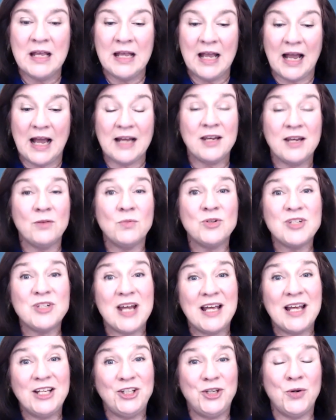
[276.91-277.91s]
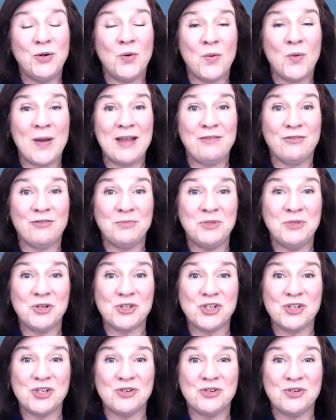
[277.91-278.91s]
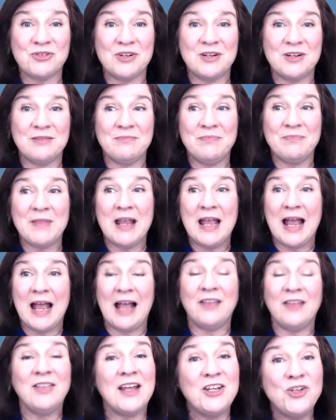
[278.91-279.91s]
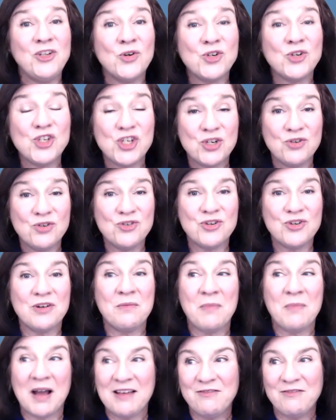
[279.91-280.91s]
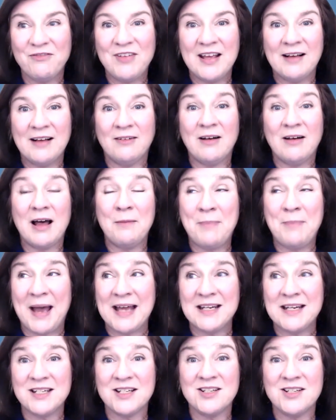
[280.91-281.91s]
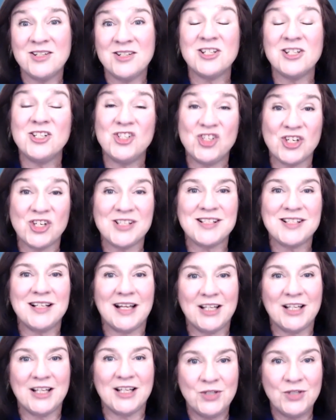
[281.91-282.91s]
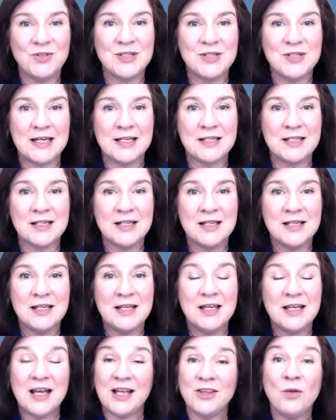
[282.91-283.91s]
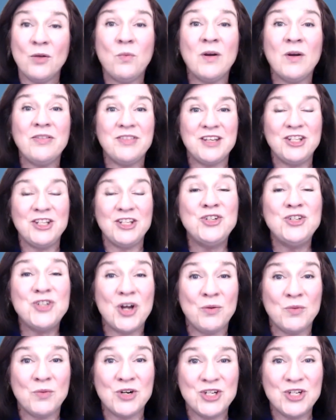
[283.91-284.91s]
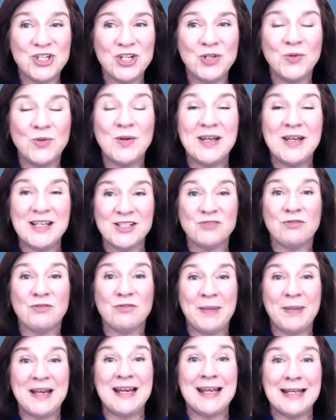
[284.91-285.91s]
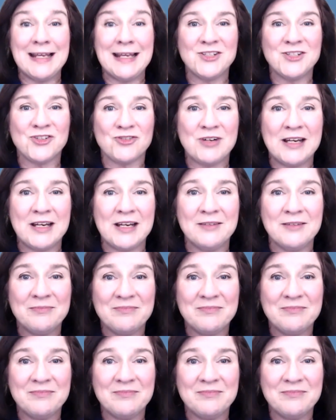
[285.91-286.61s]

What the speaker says: and it will take you away from your children. And then your children might feel abandoned just like you did. And the one thing you don't want to do is repeat history.